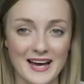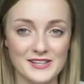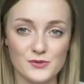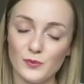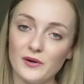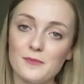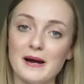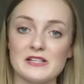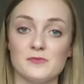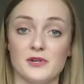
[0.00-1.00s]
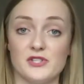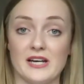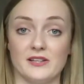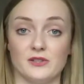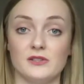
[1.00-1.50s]
and welcome back to my
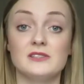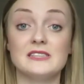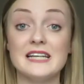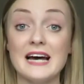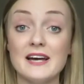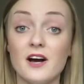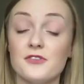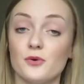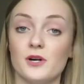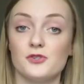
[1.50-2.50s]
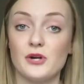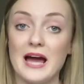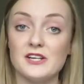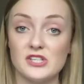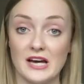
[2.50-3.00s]
channel. Today I thought I'd
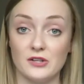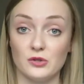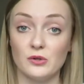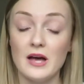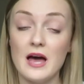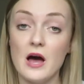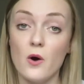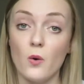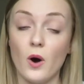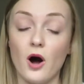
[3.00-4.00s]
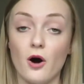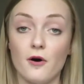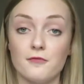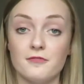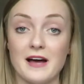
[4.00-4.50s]
create a channel
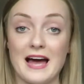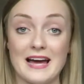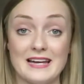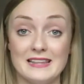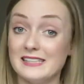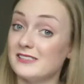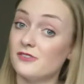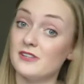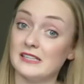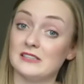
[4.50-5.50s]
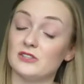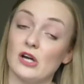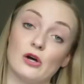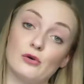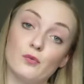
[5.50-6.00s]
of a list of things
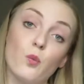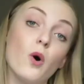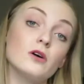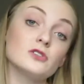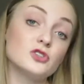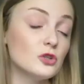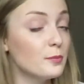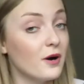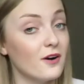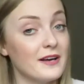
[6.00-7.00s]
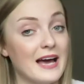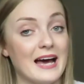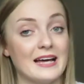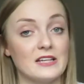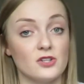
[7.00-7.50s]
of what to buy
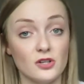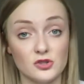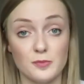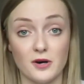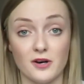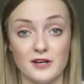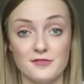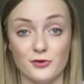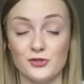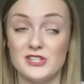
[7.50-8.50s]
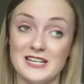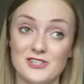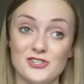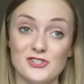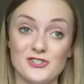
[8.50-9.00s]
and not to buy for
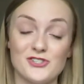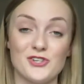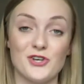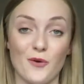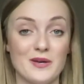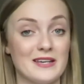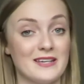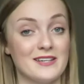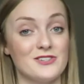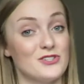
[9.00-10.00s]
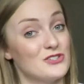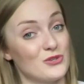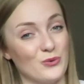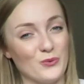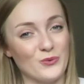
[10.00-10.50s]
teachers going to
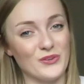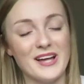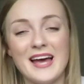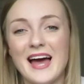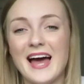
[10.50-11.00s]
school.